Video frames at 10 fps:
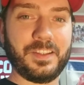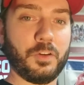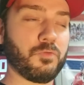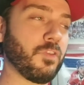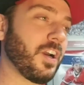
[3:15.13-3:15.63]

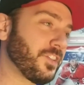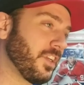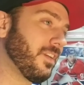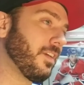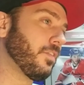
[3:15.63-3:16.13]
the
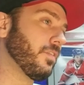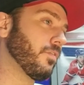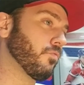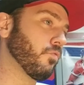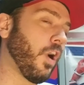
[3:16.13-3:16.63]
Russian
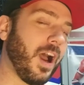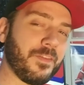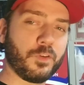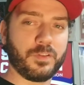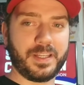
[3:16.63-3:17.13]

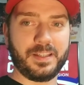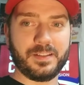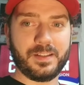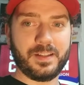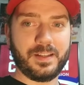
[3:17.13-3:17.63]
rivalry.
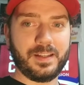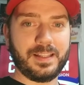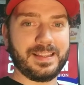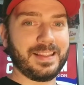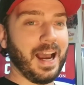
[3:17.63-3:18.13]

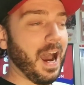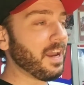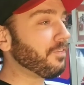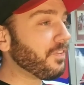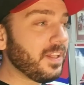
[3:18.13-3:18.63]

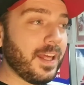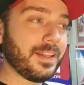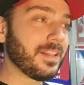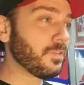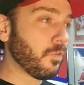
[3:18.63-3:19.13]
I feel
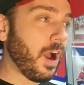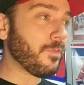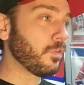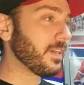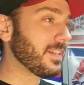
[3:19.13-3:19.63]
like this
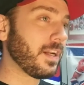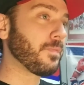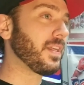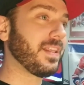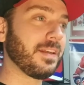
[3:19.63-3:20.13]
rivalry is going
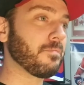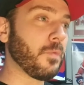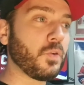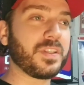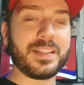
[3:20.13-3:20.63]
to be the
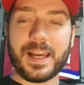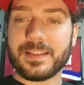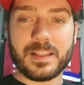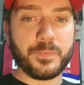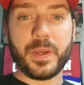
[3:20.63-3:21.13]
most
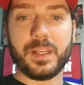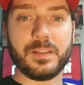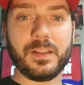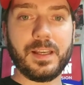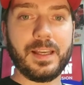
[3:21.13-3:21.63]
intense it's
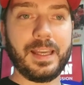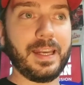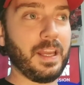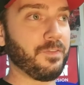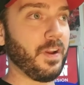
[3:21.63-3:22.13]
been
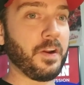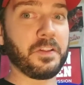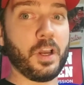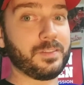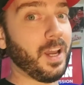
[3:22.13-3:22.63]
in a very
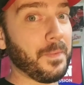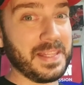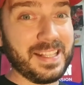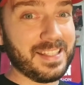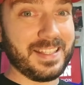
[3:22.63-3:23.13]
long time,
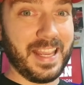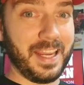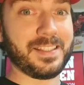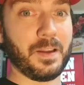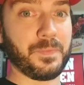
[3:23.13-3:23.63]
and that's
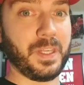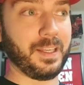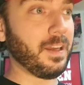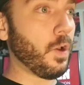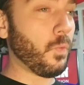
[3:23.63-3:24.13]
saying
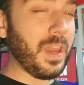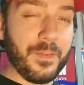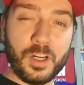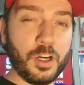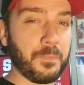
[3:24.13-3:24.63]
something. We
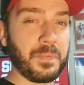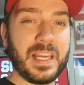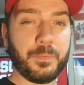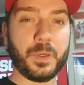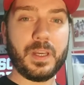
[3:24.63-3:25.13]
haven't heard a
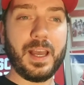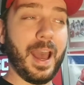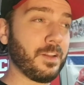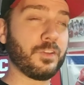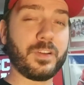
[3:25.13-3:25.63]
peep
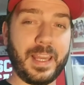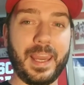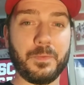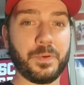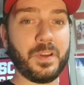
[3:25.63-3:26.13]
out of their
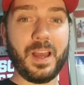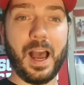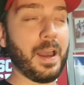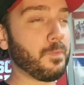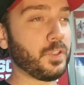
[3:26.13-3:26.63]
camp.
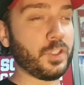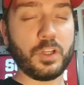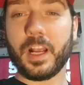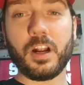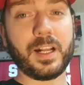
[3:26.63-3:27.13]
I am
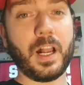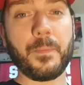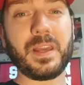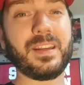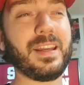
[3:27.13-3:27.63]
sure they are going to
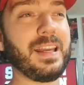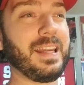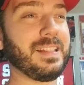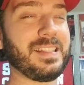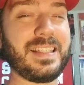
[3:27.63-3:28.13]
come in
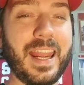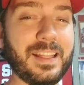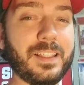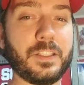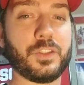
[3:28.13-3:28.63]

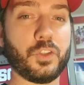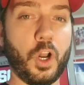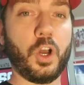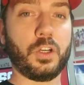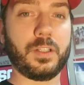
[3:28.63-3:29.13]
insanely
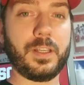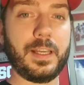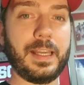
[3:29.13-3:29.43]
strong